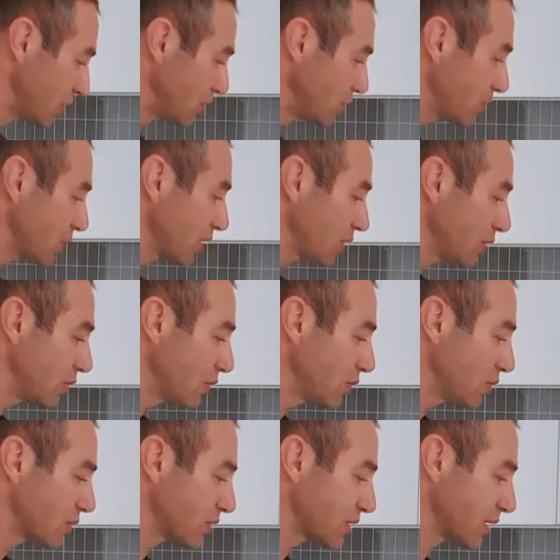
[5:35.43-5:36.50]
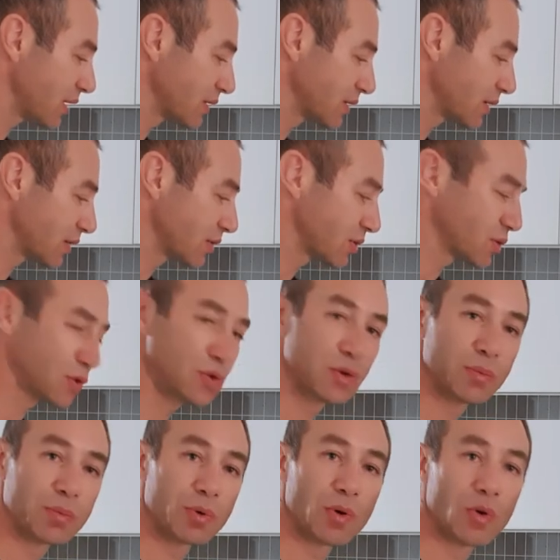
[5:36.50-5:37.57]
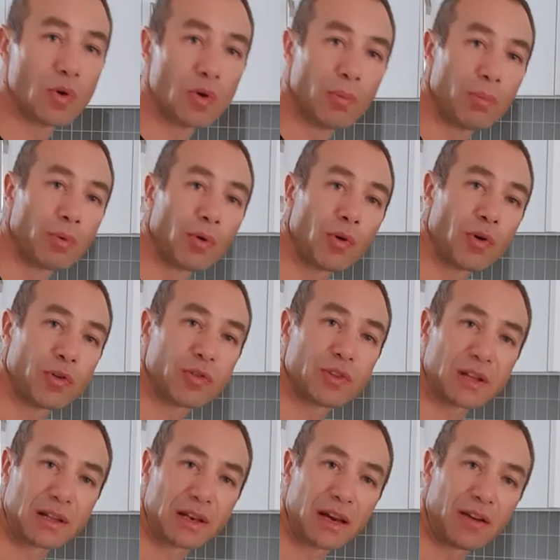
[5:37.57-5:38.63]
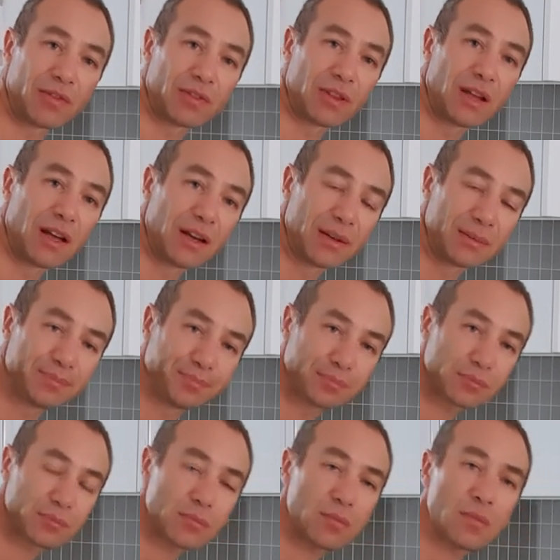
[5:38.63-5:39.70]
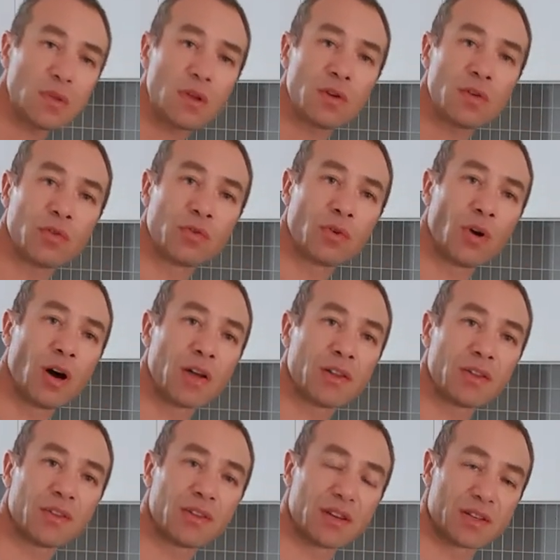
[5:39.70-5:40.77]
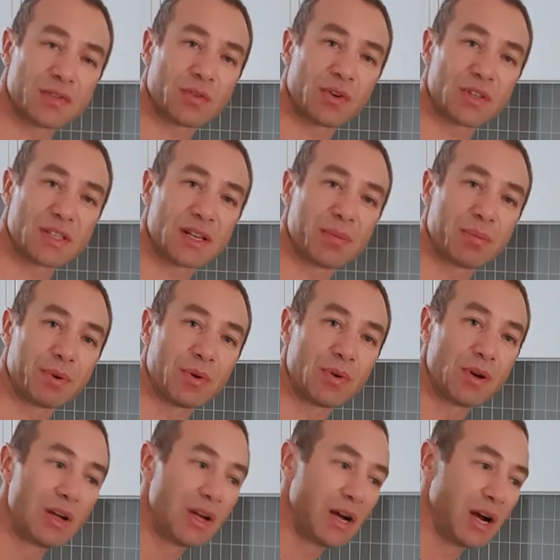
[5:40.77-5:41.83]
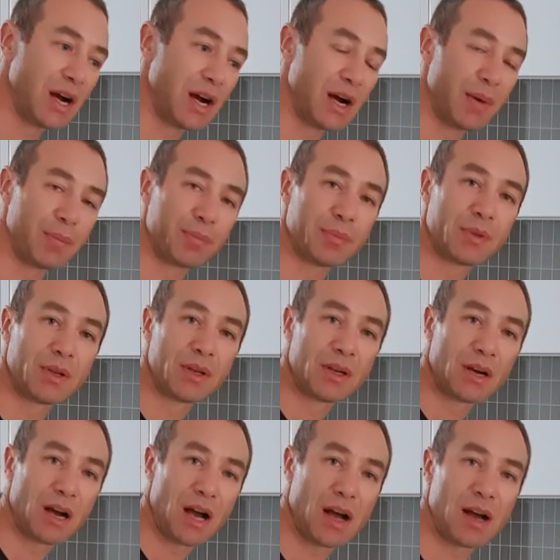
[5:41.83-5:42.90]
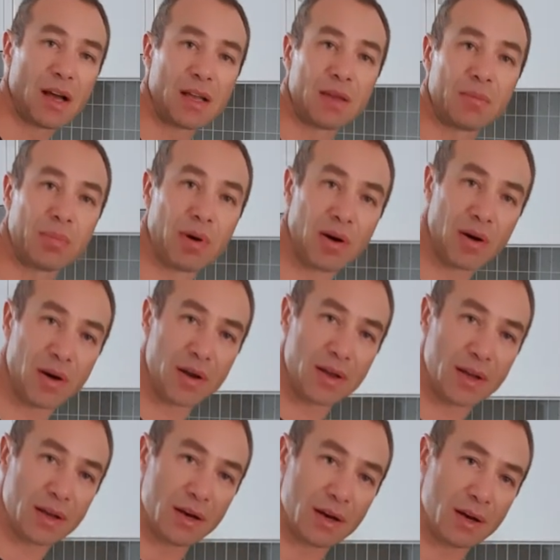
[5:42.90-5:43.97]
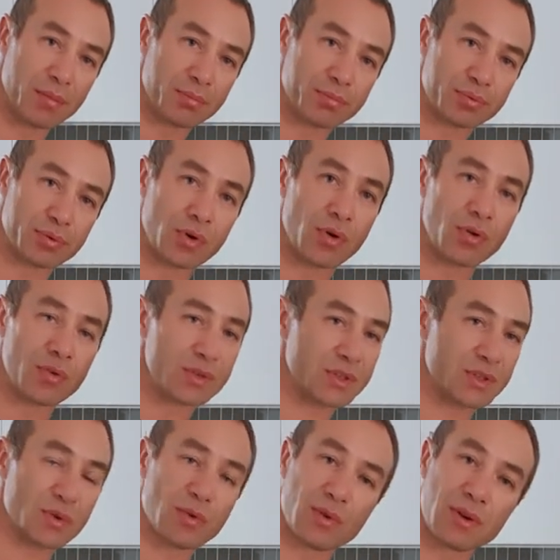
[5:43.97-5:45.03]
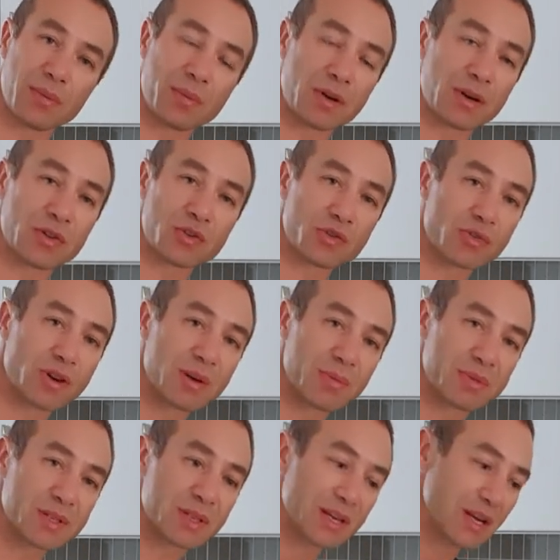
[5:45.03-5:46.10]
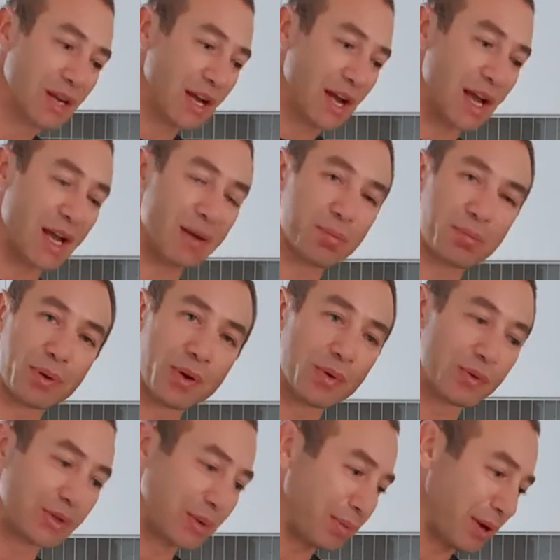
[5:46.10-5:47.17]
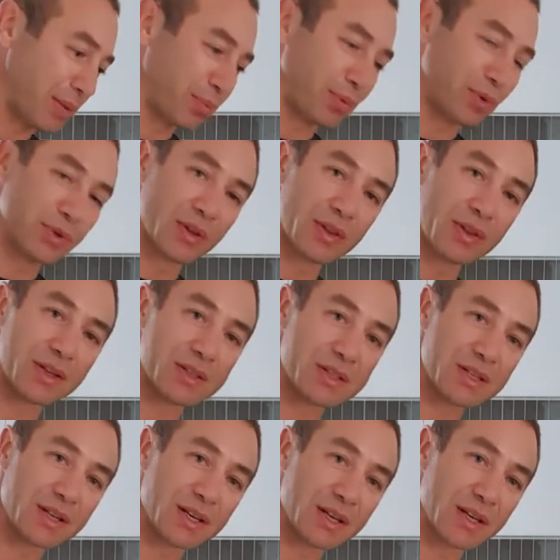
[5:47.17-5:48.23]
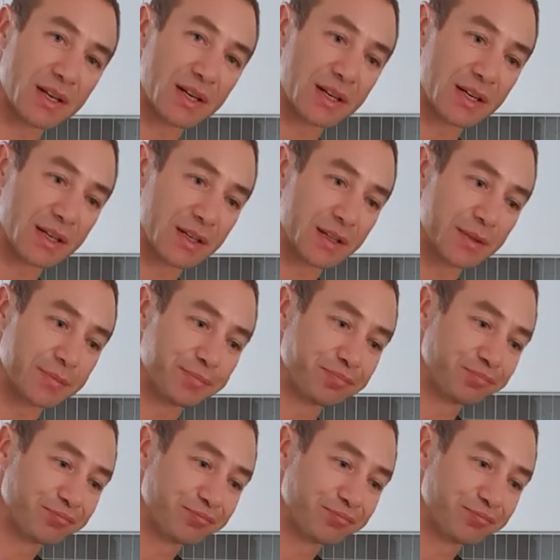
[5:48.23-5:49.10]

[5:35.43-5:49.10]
you can use that soup or broth that's left there for other things. For example, I buy prawns or an American shrimps and peel them and put in that